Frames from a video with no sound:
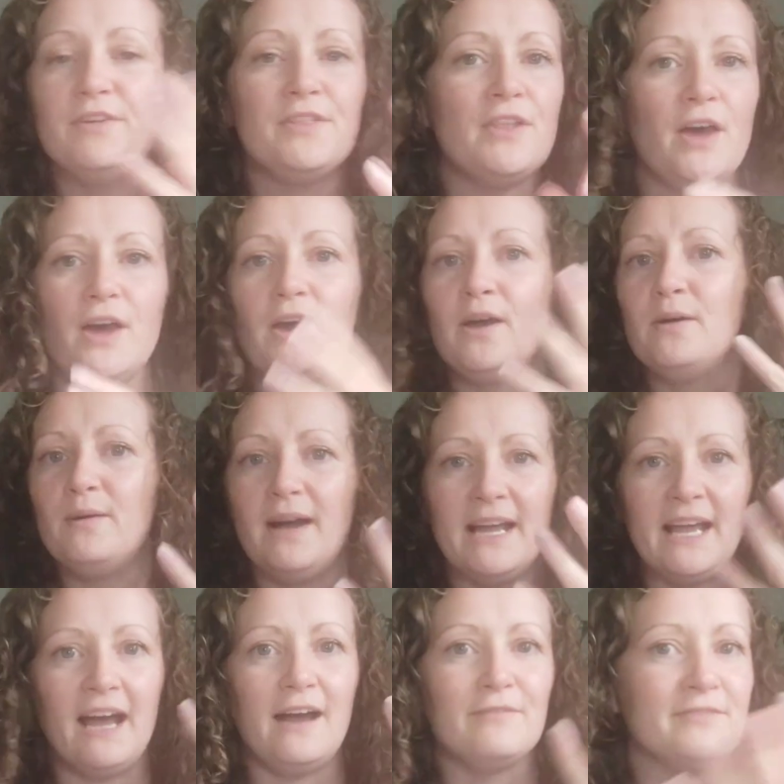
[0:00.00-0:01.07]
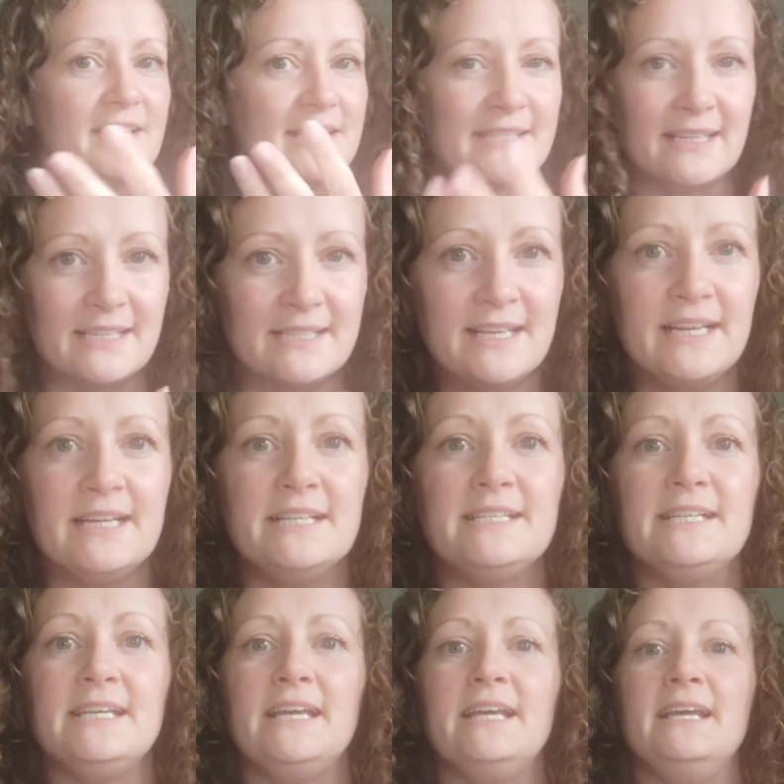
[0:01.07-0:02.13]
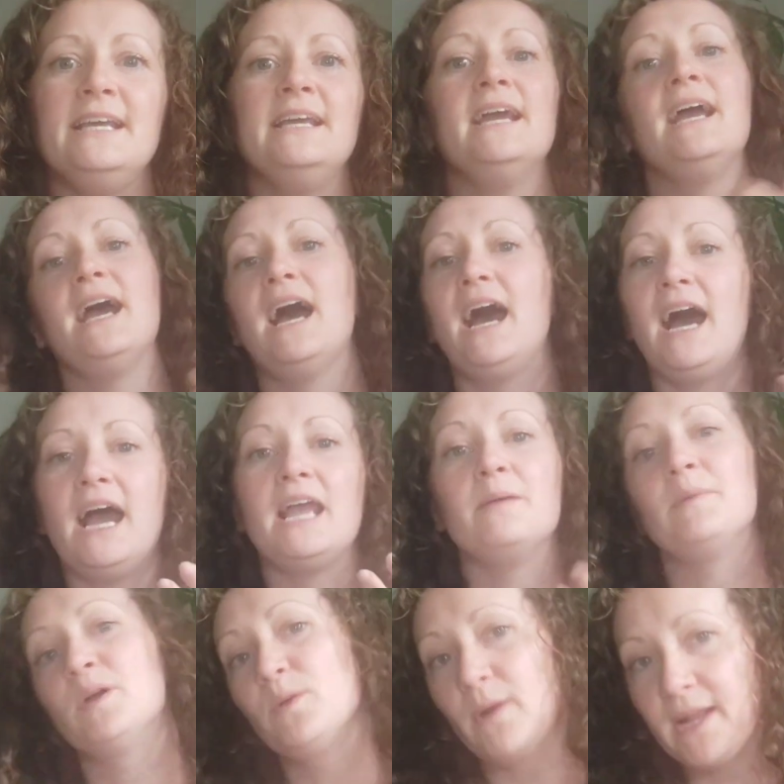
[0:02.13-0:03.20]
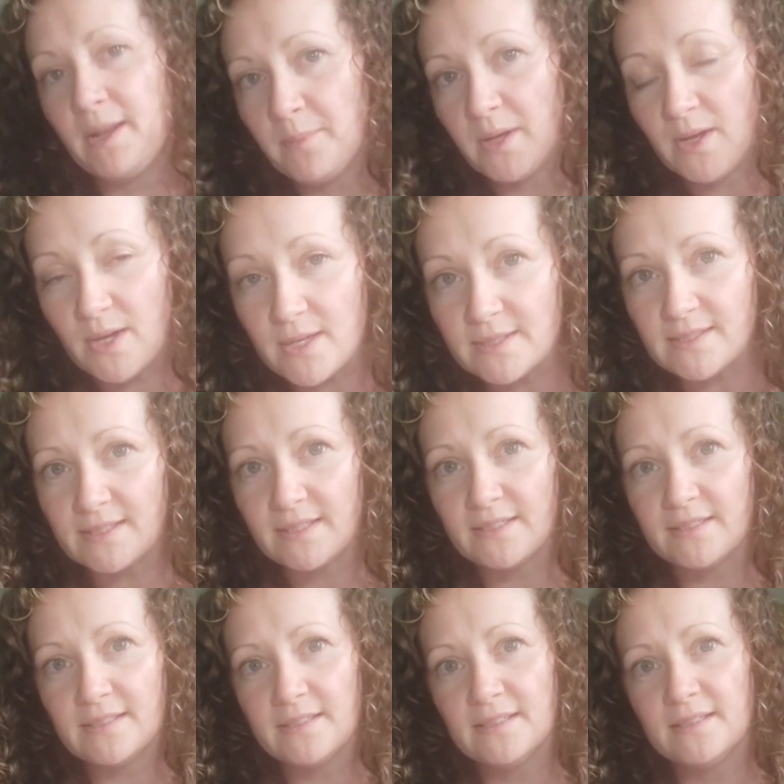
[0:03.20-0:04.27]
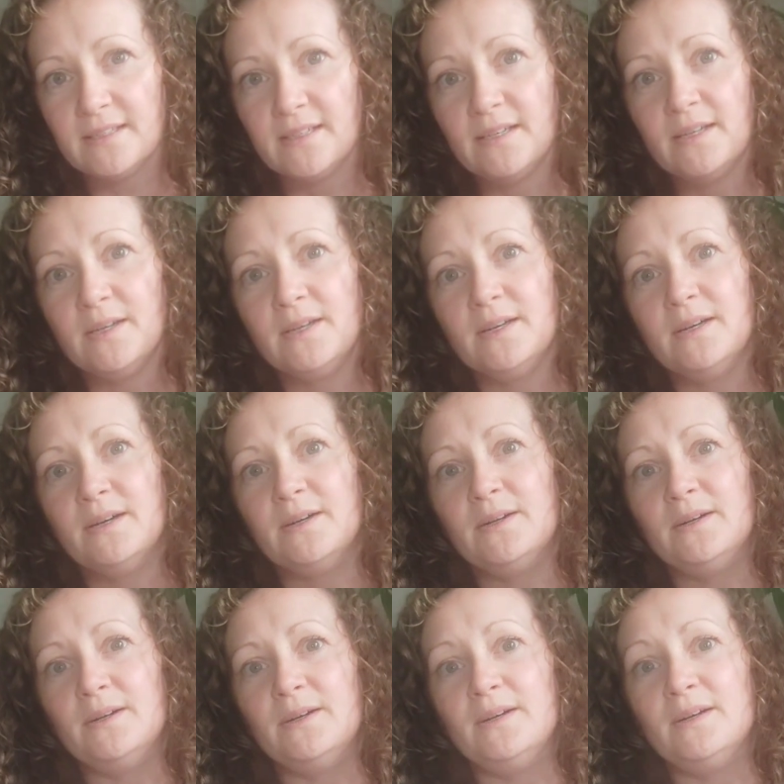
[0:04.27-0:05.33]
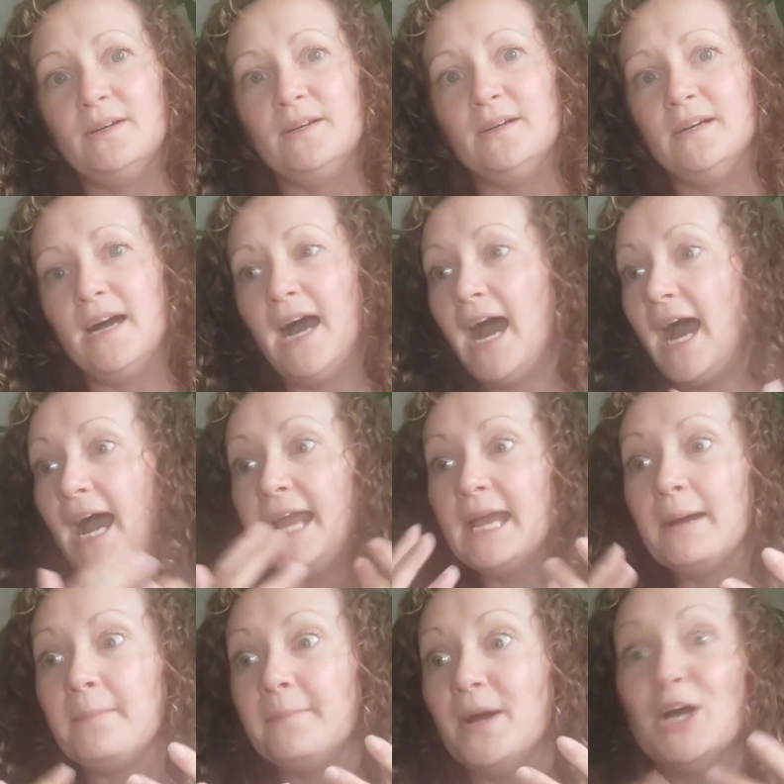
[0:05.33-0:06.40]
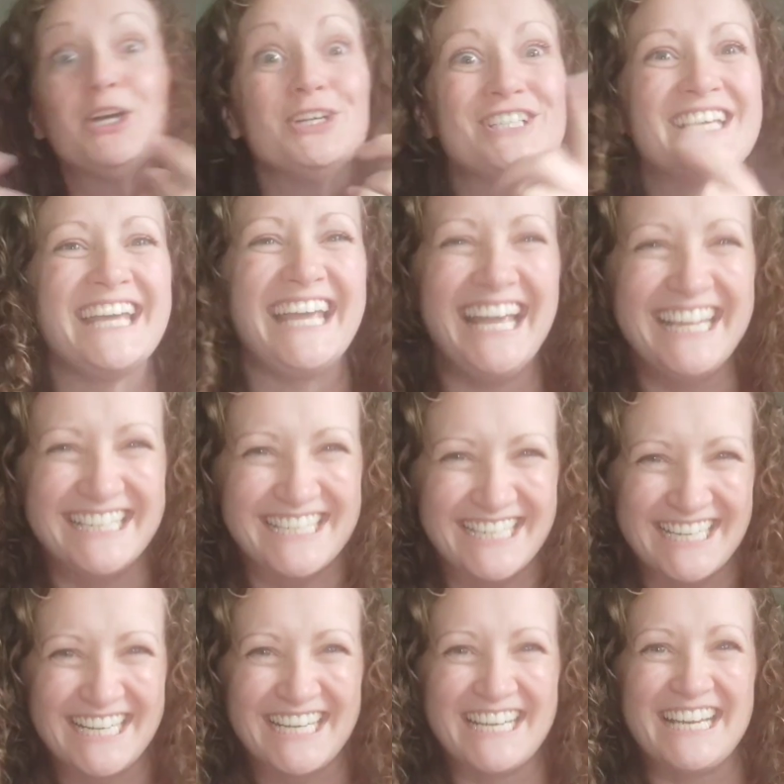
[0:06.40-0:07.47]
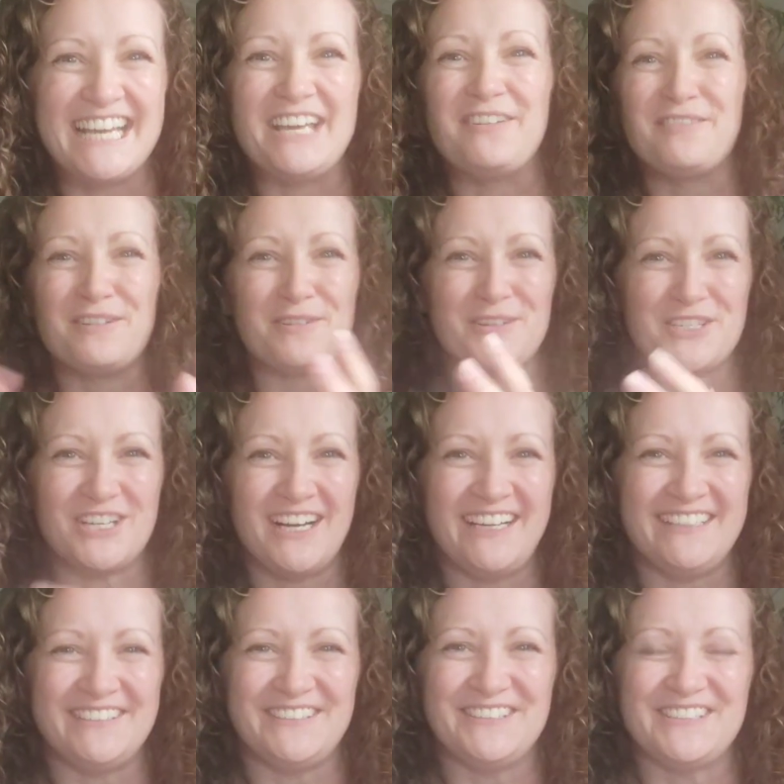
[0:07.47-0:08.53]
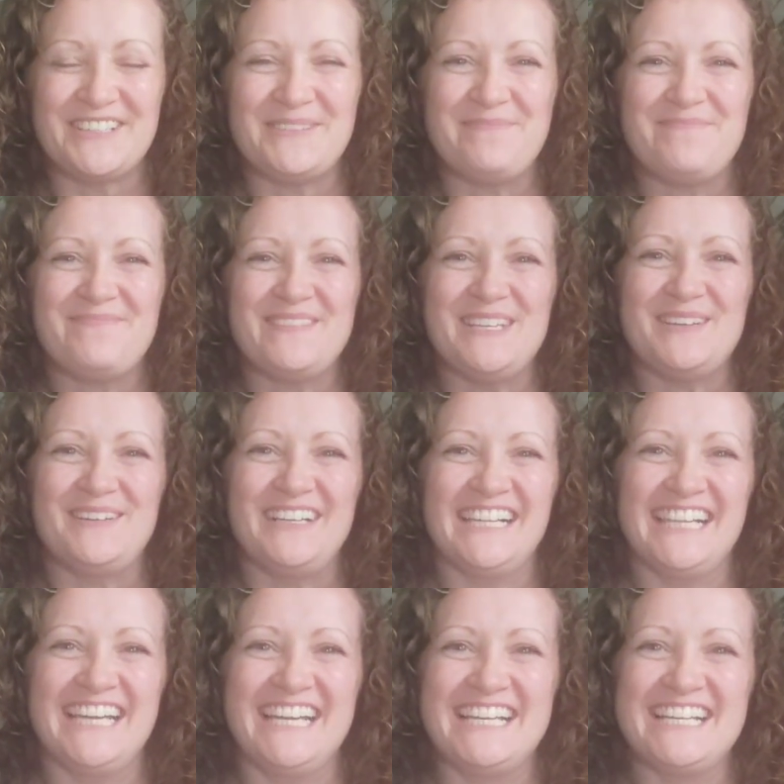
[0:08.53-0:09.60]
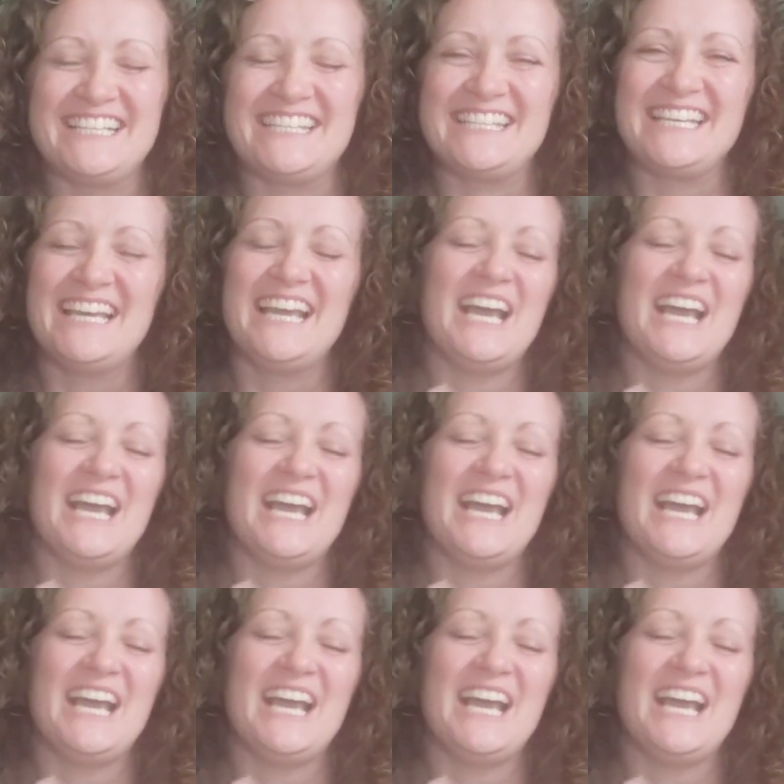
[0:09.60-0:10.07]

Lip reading: though I have this anxiety, I am a great person. Or I am a good kid if you're a child doing this.